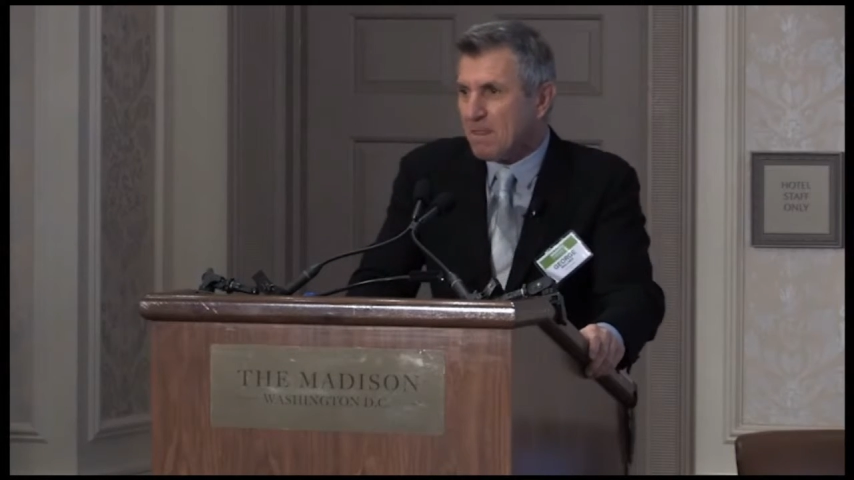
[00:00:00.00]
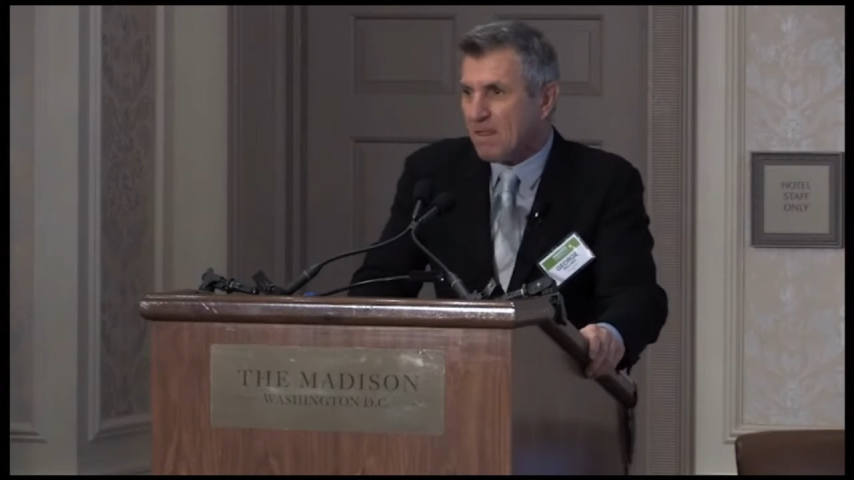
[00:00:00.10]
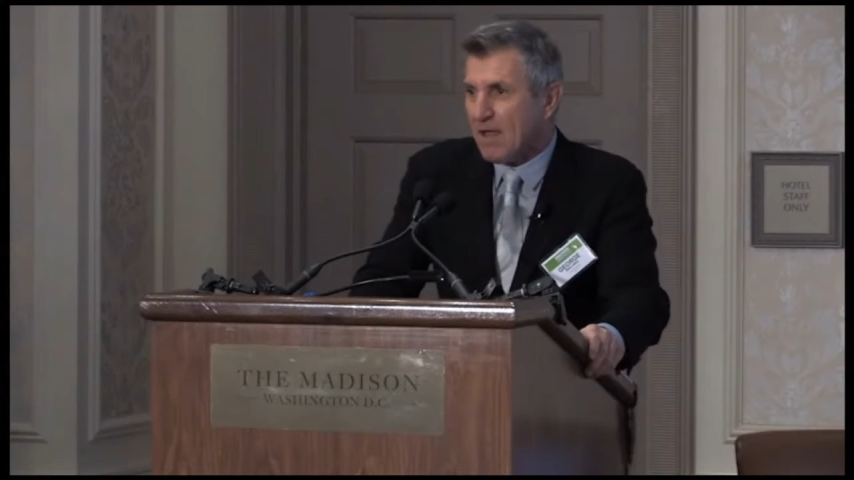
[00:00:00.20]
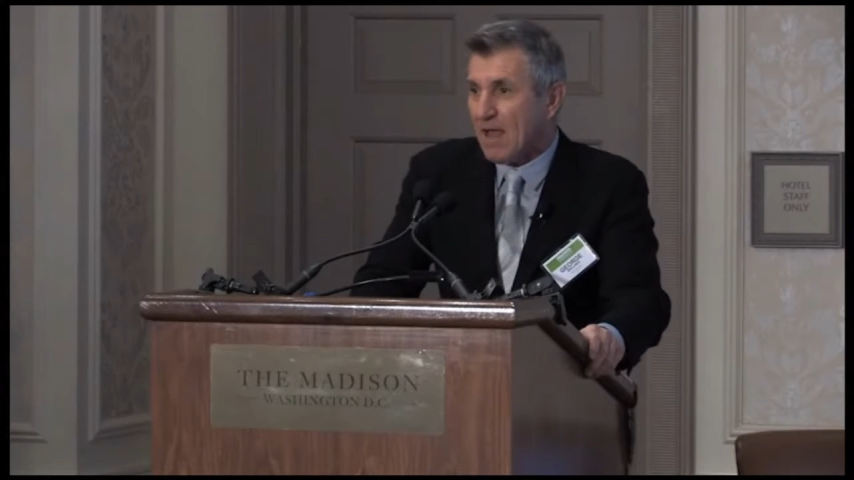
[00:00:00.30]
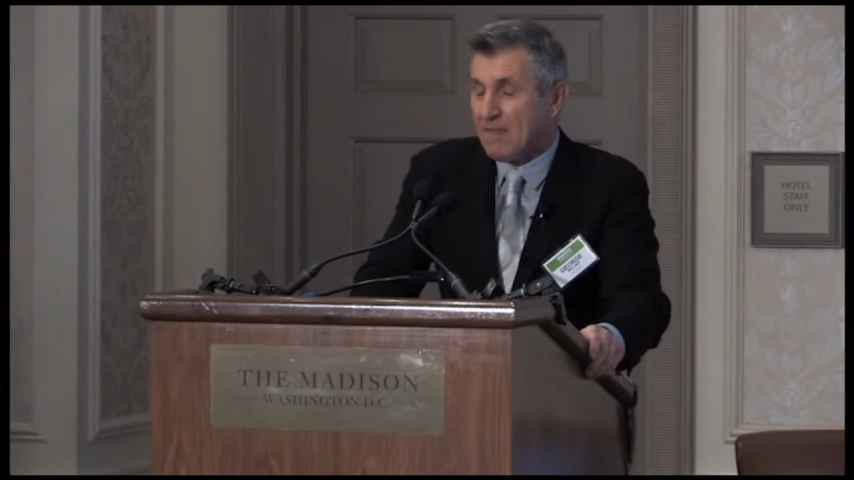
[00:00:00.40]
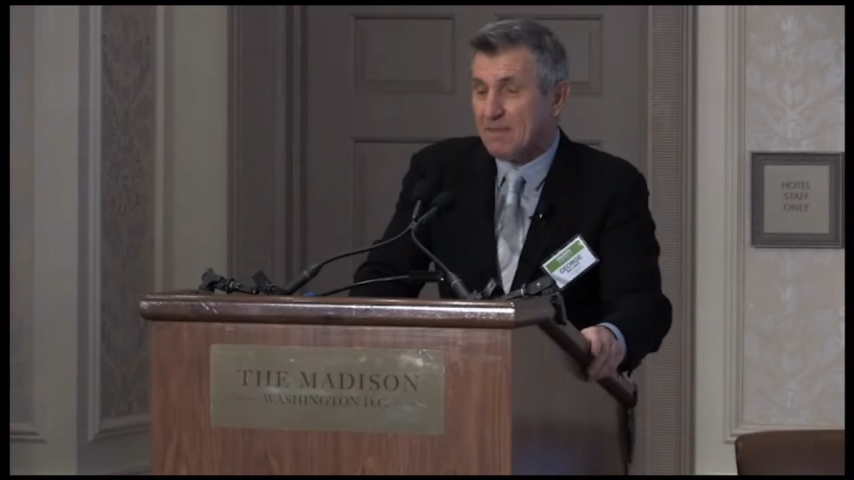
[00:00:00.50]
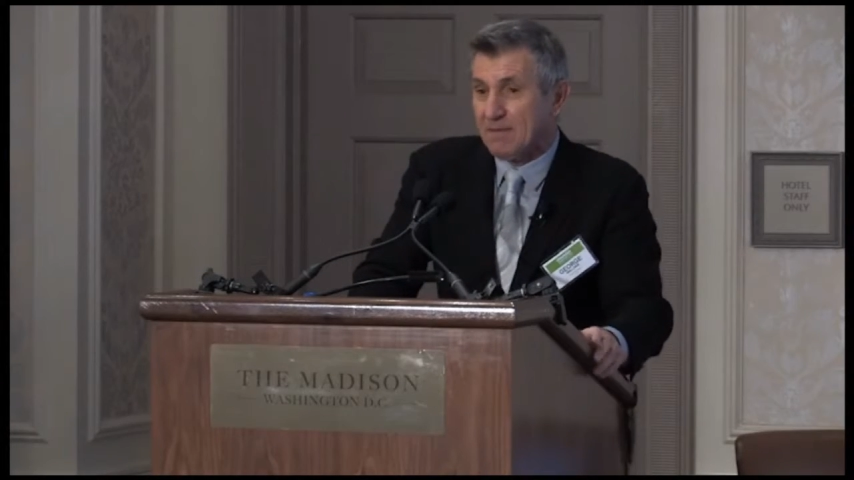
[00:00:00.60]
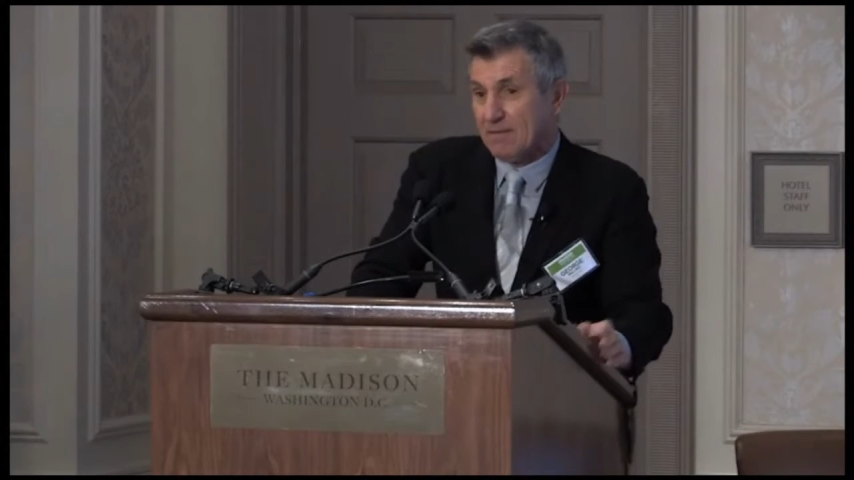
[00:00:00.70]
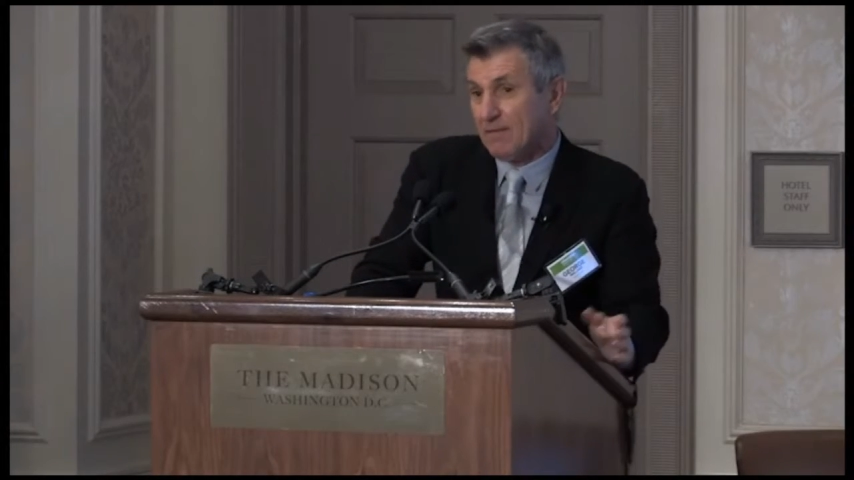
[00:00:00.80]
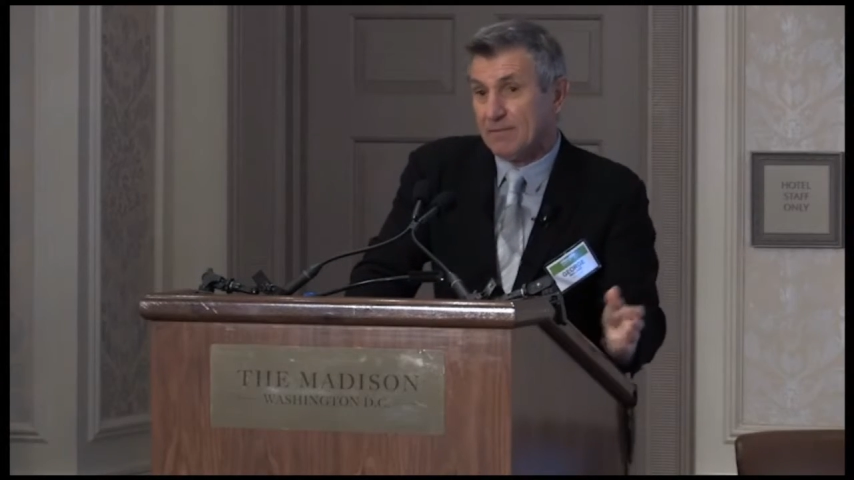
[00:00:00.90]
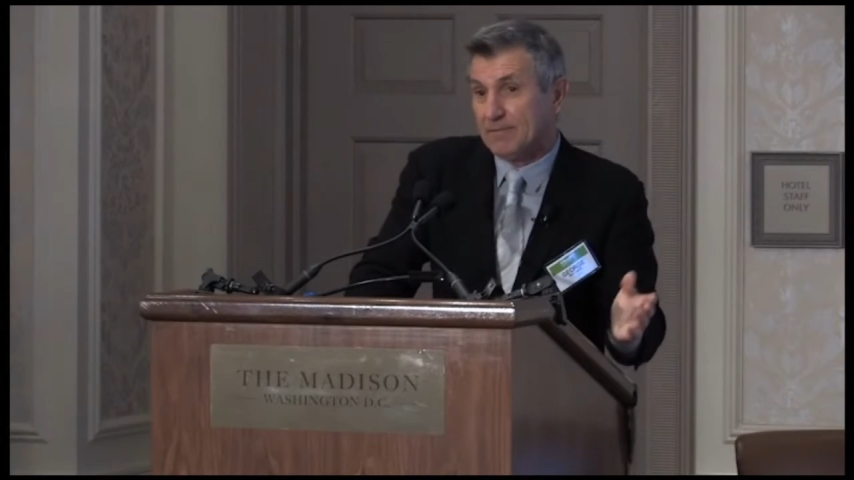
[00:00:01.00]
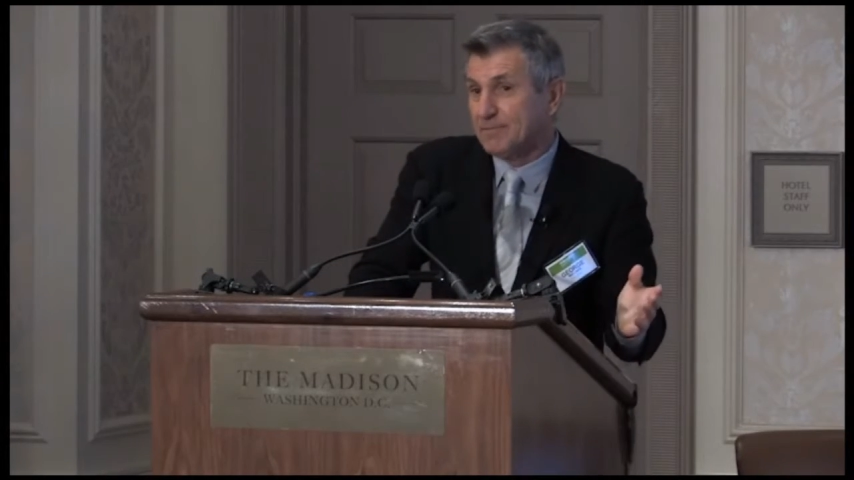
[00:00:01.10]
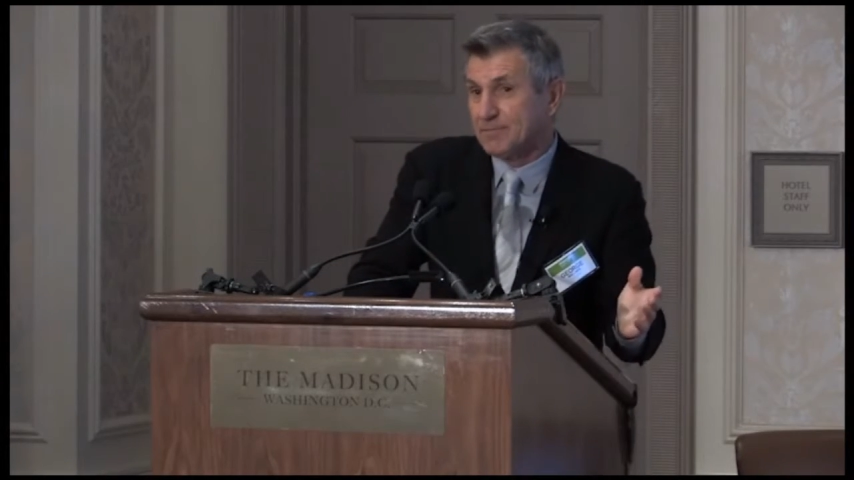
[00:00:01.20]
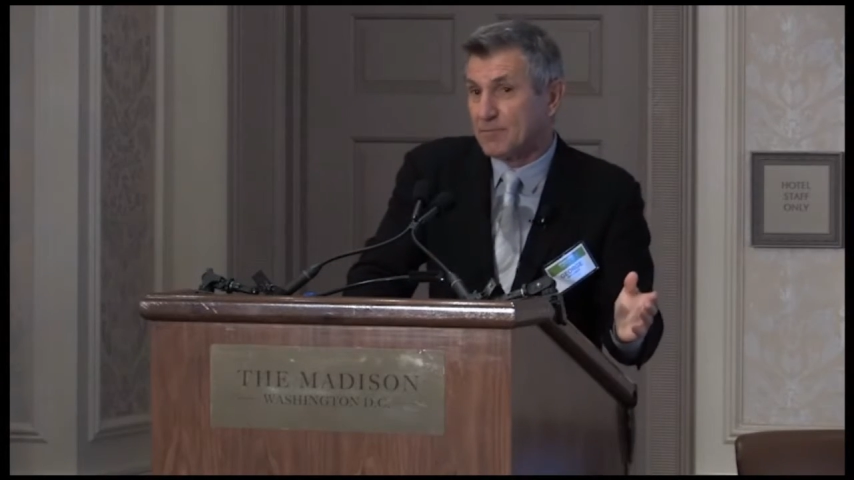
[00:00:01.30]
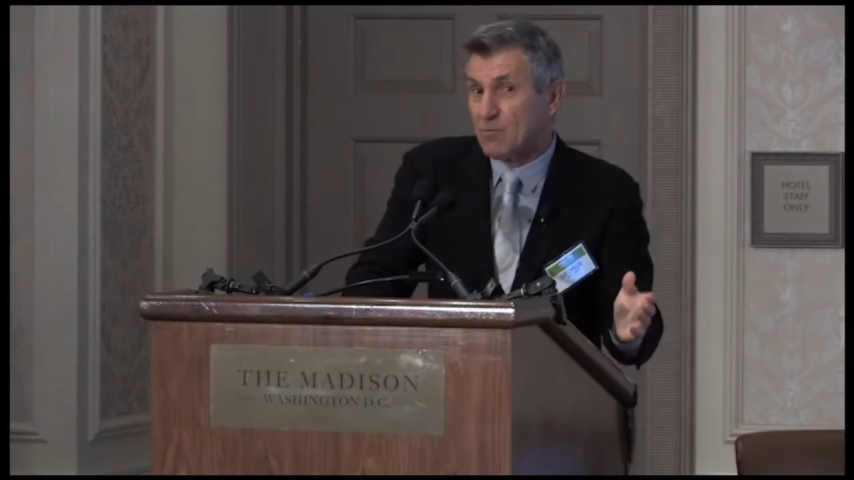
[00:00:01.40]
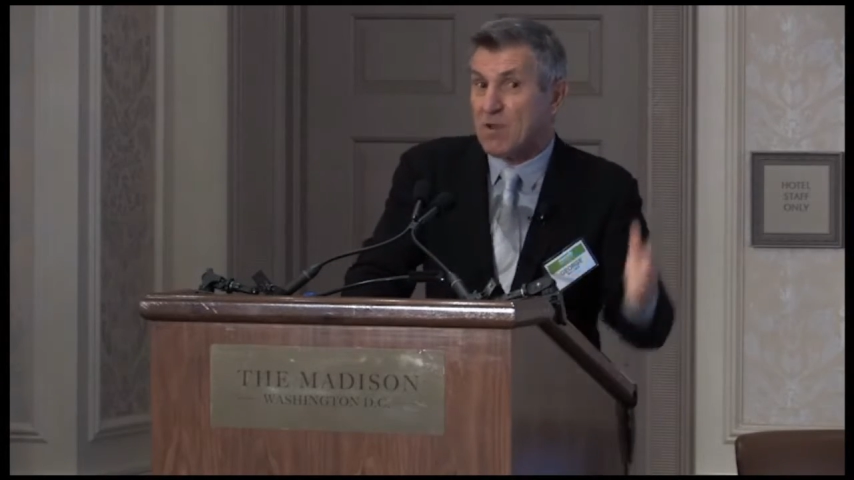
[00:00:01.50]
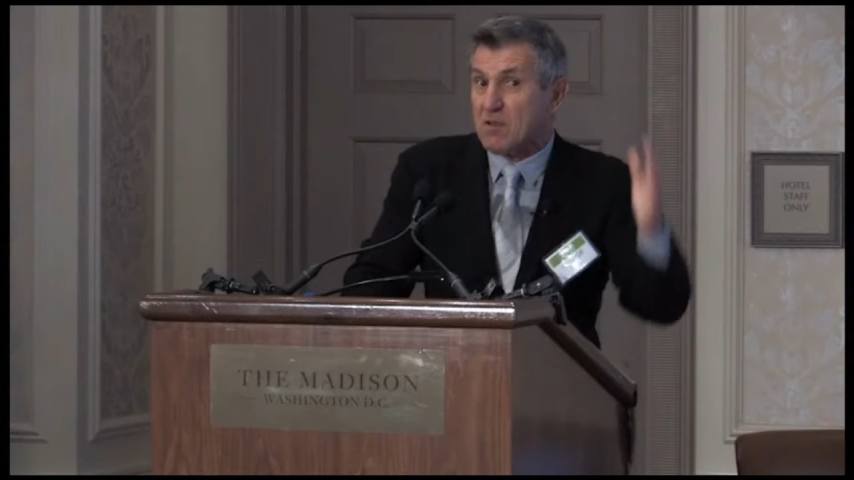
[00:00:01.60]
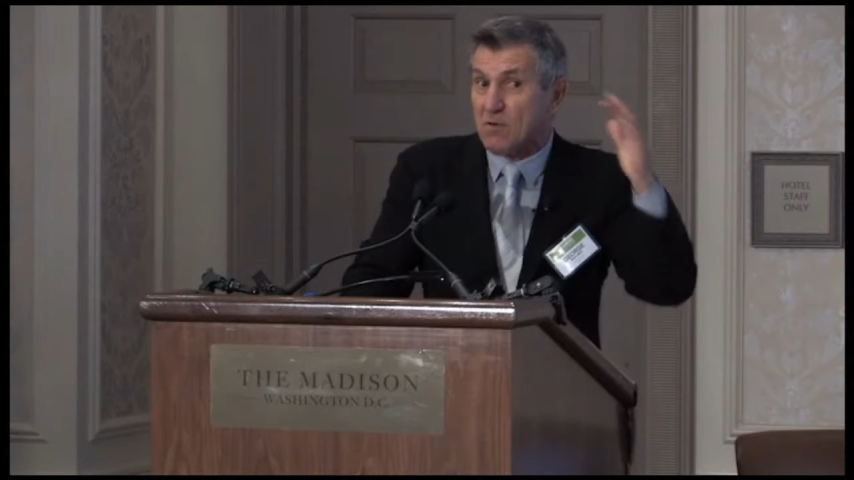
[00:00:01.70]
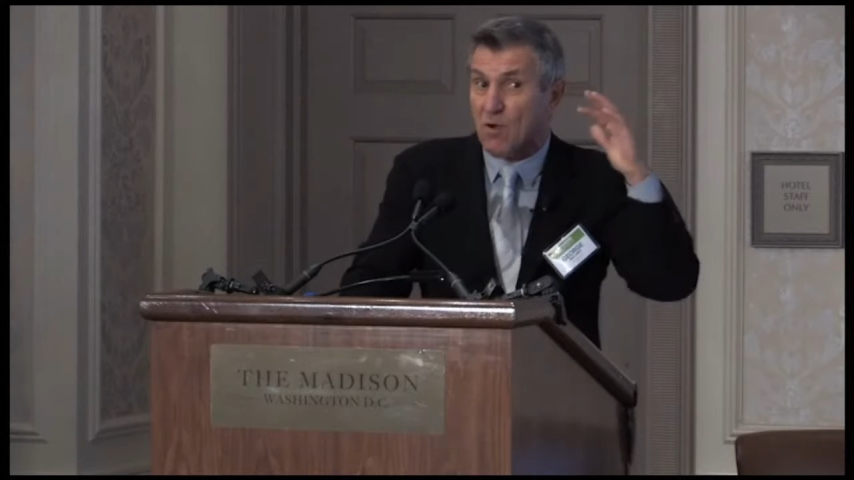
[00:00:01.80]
And when you